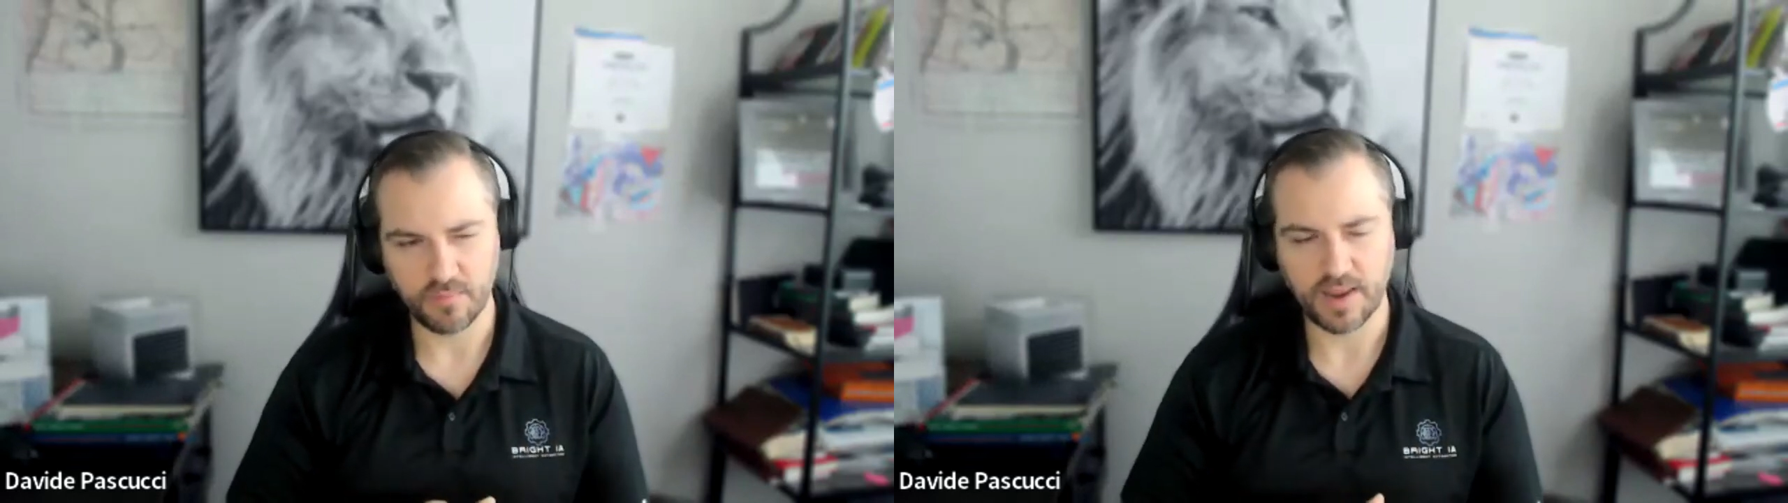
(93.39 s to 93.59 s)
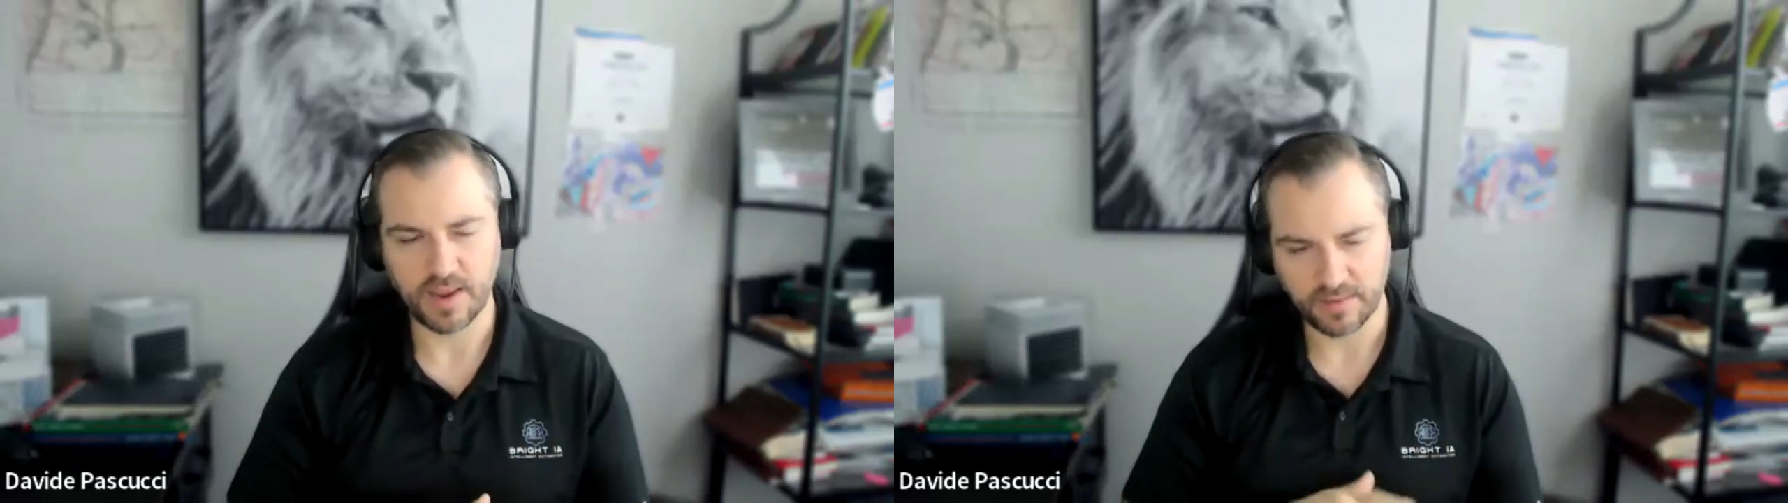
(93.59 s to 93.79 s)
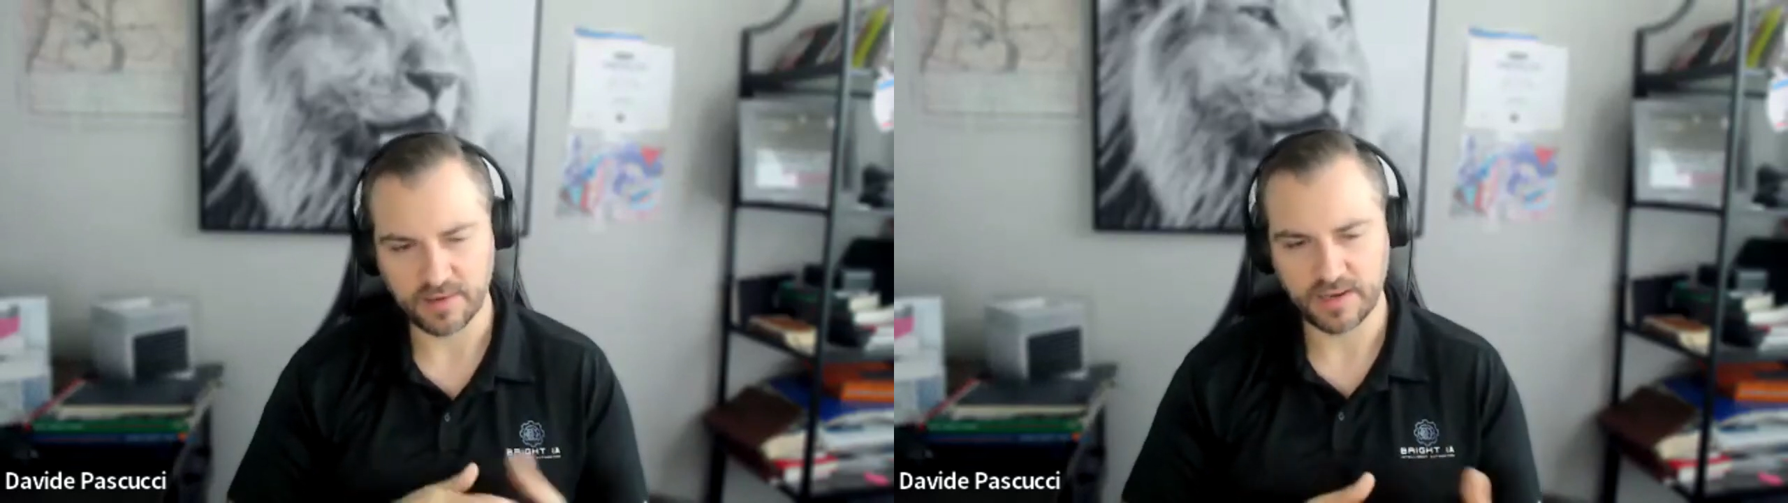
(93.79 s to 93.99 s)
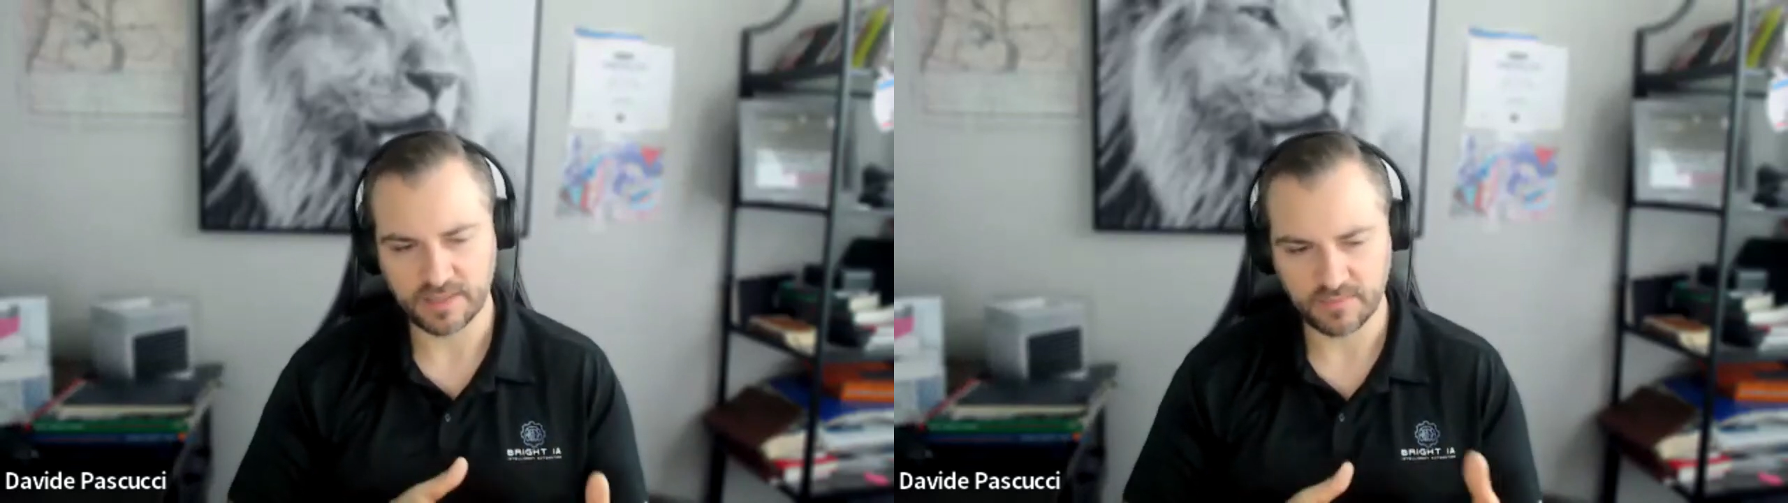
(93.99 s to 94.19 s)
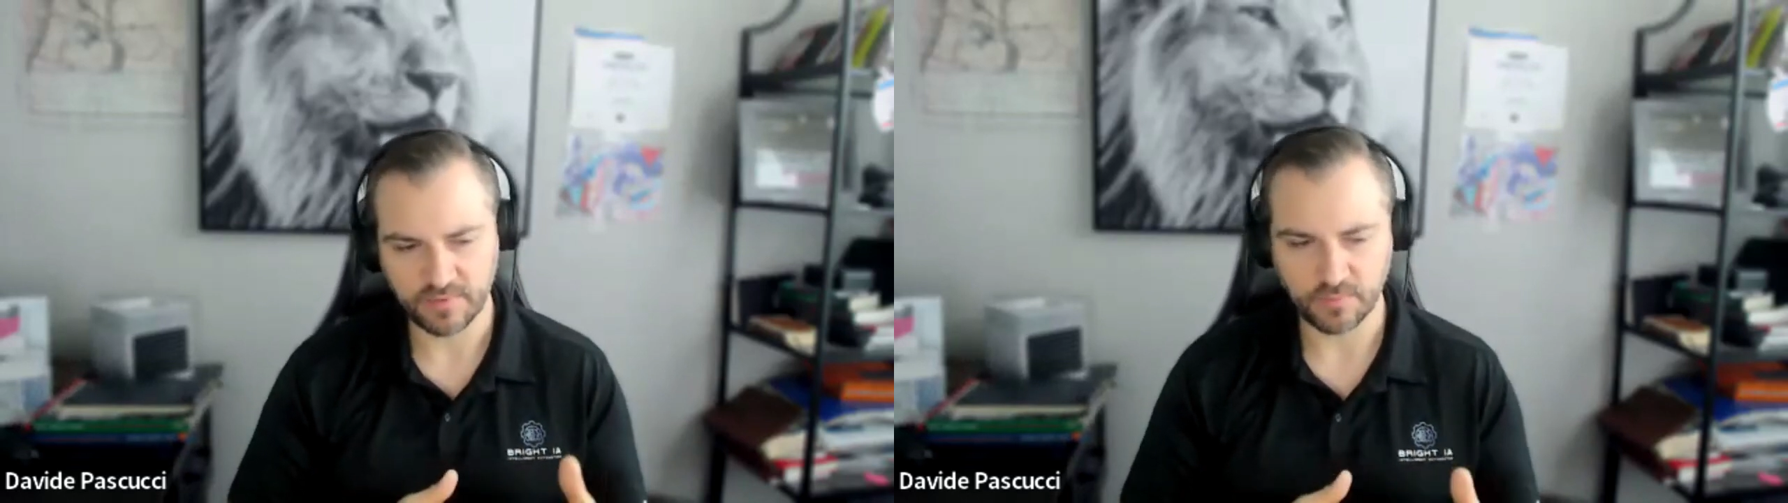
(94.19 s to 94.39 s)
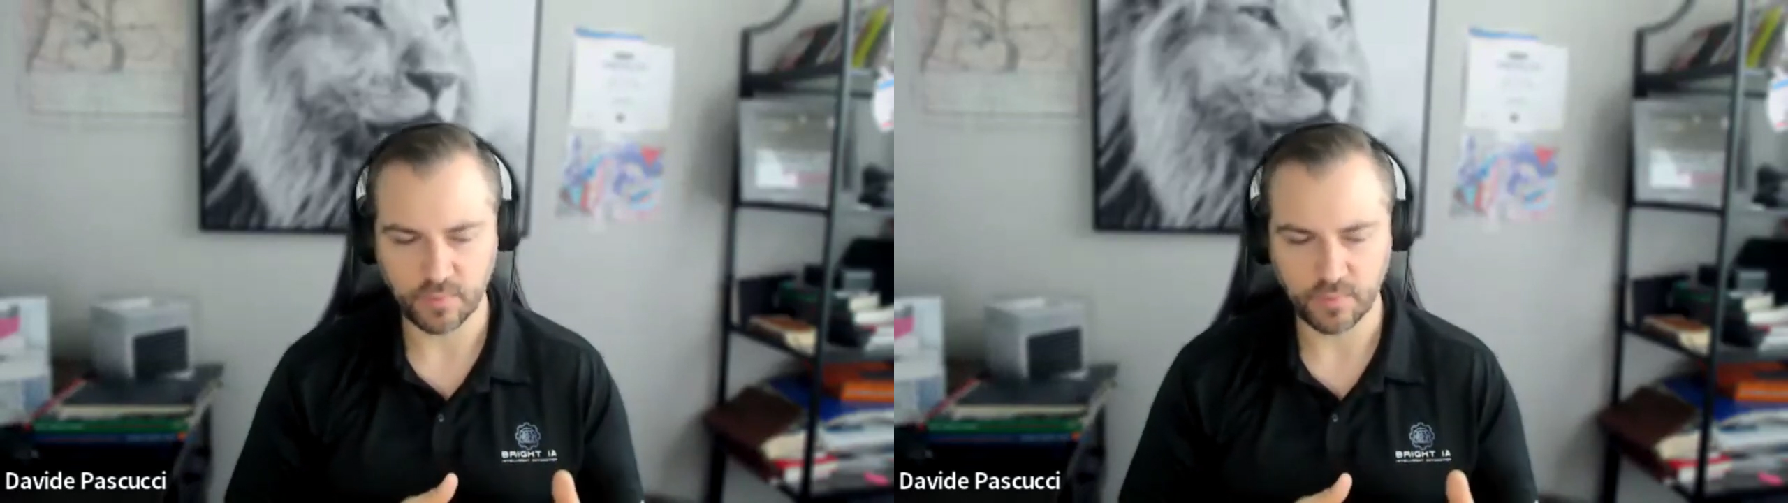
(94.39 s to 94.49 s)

like little bit